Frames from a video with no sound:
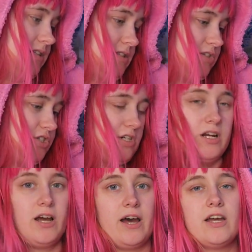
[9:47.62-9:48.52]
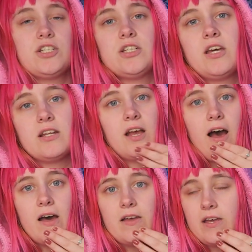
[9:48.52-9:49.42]
got the shirt. I actually had
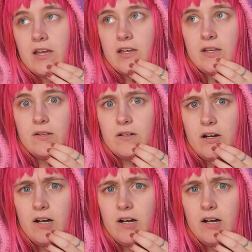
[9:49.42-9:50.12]
got a